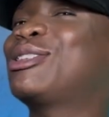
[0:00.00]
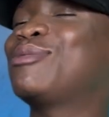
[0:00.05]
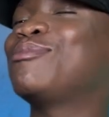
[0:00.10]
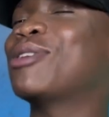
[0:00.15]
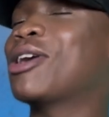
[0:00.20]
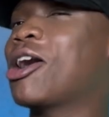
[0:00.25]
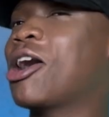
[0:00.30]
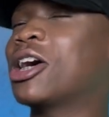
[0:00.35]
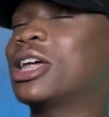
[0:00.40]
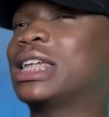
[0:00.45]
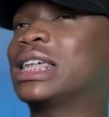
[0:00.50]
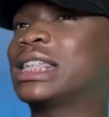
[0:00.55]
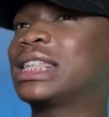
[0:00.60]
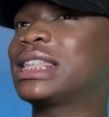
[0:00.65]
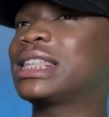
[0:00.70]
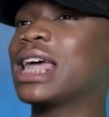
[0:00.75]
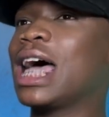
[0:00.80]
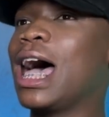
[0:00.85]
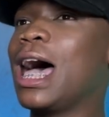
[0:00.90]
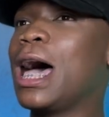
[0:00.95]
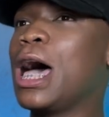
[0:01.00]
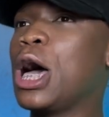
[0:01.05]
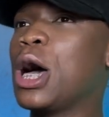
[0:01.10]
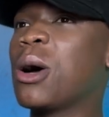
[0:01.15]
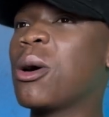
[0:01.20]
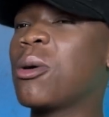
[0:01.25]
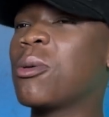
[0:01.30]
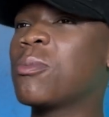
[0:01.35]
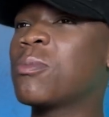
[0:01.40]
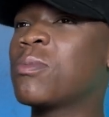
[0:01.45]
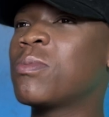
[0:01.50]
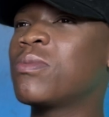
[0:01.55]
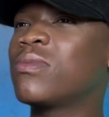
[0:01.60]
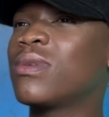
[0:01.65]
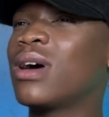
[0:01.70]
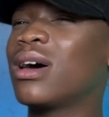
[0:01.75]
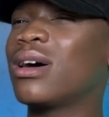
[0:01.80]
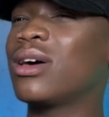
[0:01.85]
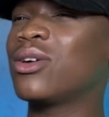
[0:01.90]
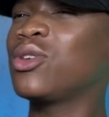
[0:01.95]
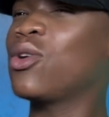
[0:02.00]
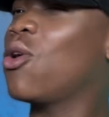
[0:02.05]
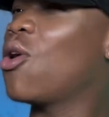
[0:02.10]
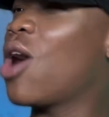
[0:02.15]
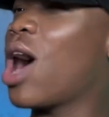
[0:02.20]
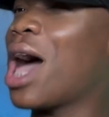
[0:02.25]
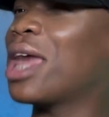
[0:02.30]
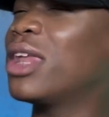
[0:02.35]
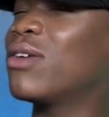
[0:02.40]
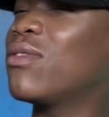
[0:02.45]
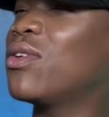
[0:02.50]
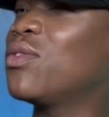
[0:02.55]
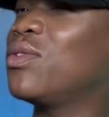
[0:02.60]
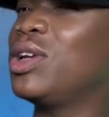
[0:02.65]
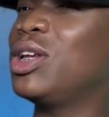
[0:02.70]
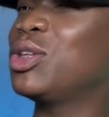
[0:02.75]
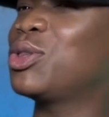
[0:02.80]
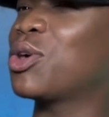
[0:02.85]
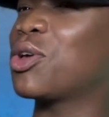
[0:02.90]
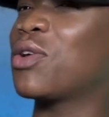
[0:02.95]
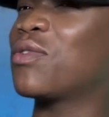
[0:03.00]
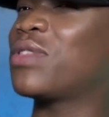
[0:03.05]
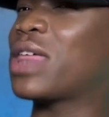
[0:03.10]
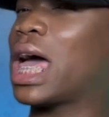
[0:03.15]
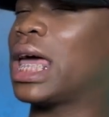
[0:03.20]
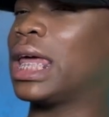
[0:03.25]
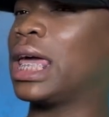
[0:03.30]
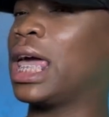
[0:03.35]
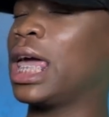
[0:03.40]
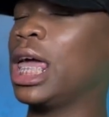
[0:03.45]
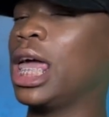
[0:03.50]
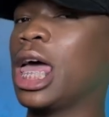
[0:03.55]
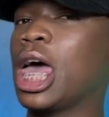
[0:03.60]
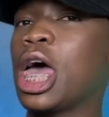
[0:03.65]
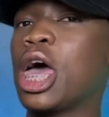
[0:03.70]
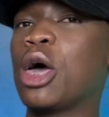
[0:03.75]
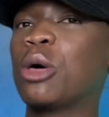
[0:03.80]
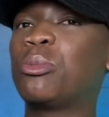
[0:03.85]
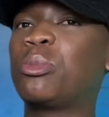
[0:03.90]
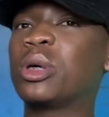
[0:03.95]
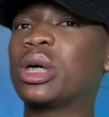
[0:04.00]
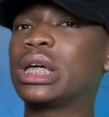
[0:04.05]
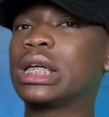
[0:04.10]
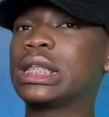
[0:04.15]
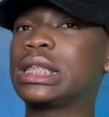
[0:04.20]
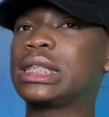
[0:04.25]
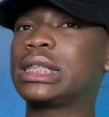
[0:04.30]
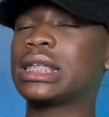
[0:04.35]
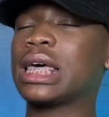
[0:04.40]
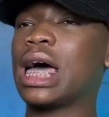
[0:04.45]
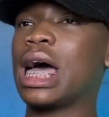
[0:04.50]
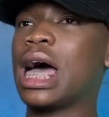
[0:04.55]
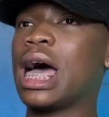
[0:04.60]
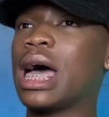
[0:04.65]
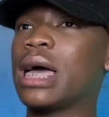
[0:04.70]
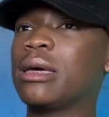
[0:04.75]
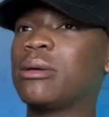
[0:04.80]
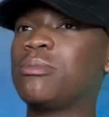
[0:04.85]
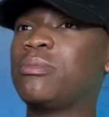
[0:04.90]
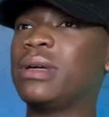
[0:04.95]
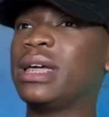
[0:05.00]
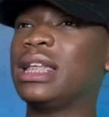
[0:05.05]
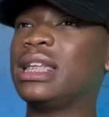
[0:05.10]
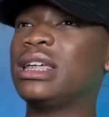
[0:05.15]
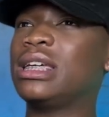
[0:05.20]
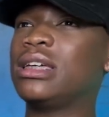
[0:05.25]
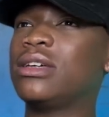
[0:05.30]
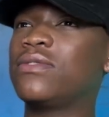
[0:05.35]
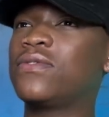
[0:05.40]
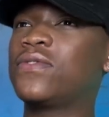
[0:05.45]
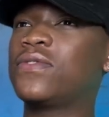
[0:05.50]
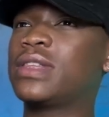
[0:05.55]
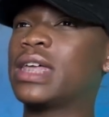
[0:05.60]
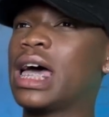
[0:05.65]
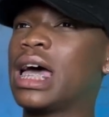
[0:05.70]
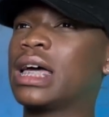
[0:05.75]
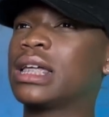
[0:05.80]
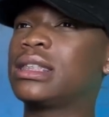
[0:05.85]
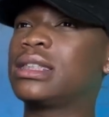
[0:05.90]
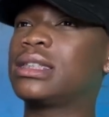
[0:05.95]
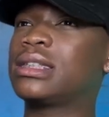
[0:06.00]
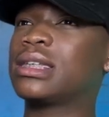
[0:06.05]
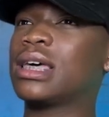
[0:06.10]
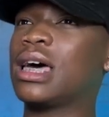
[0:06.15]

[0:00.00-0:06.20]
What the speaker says: to be honest. I never really thought of that, hey? But I believe that